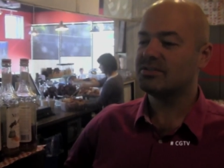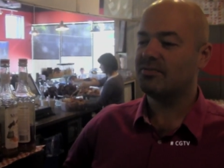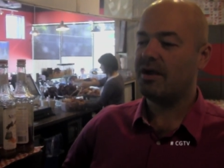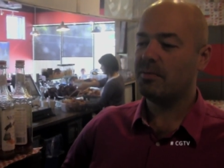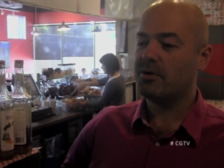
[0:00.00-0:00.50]
that's
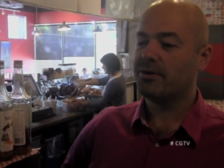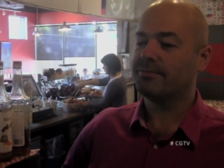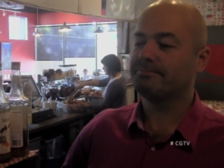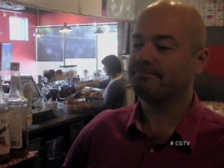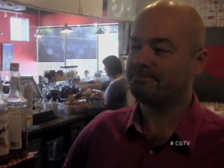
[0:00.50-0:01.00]
fog burner.
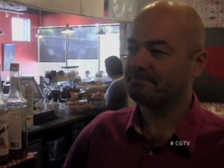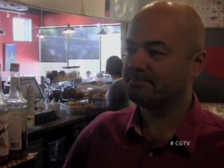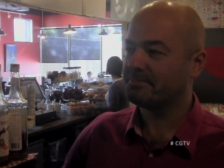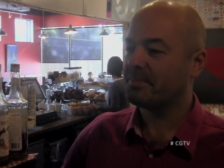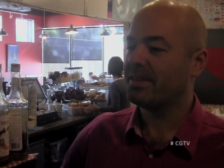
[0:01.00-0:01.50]

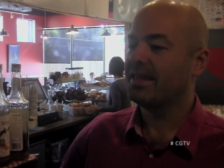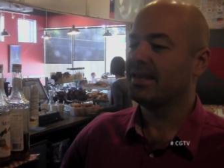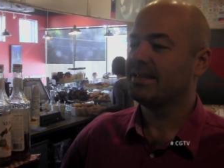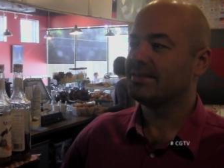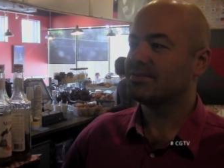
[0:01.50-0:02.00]

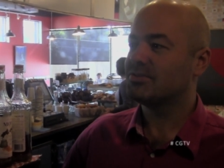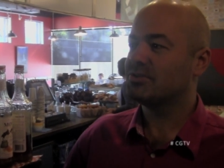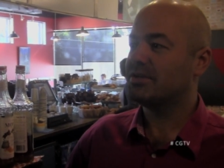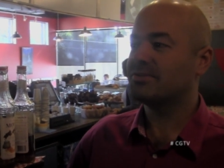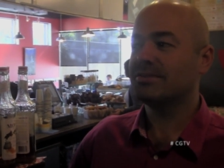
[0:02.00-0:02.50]
Great name,
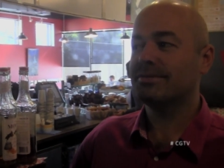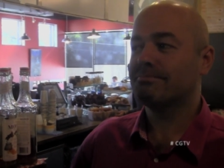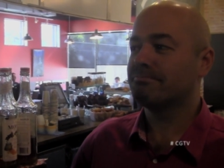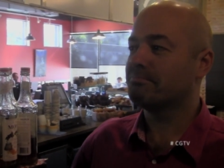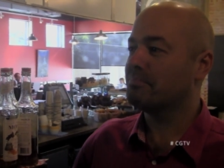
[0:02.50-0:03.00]
designed to
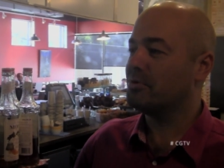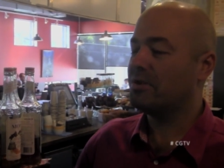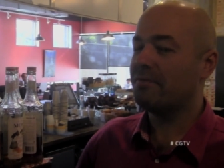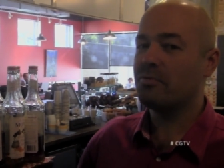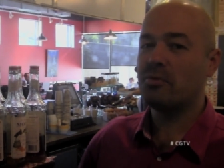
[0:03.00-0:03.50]
burn
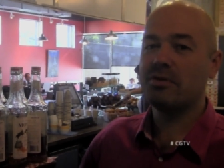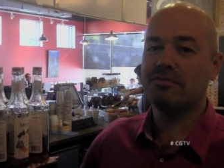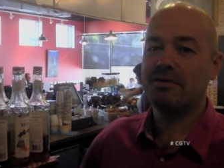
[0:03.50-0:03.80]
off your morning